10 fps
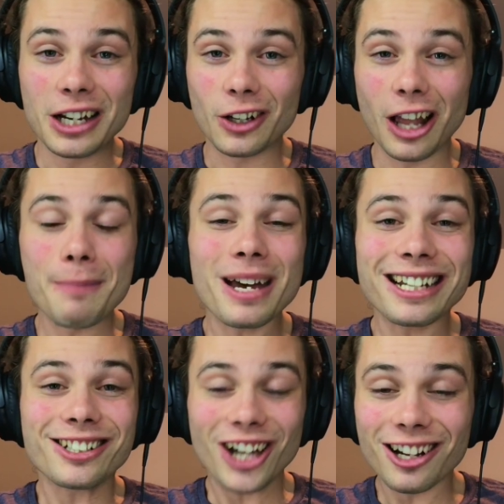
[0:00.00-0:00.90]

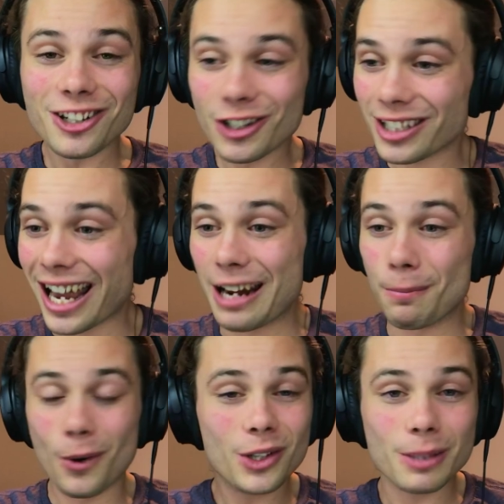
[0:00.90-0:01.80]
climatic challenges
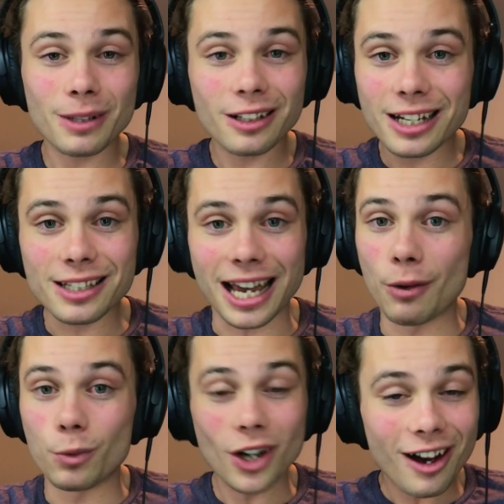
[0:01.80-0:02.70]
and possibilities
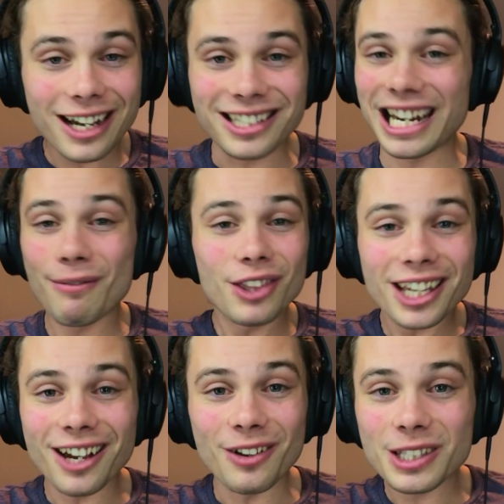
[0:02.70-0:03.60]
and tires and
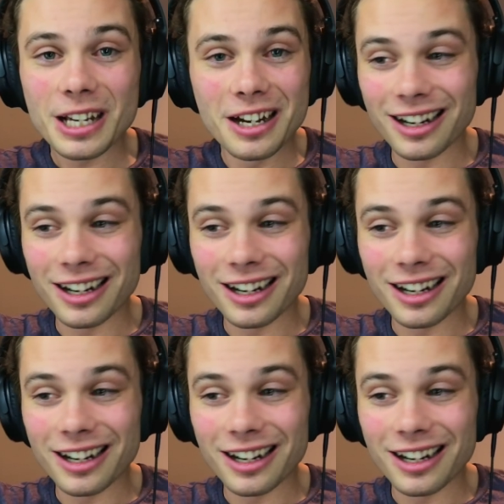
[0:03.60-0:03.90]
everything else.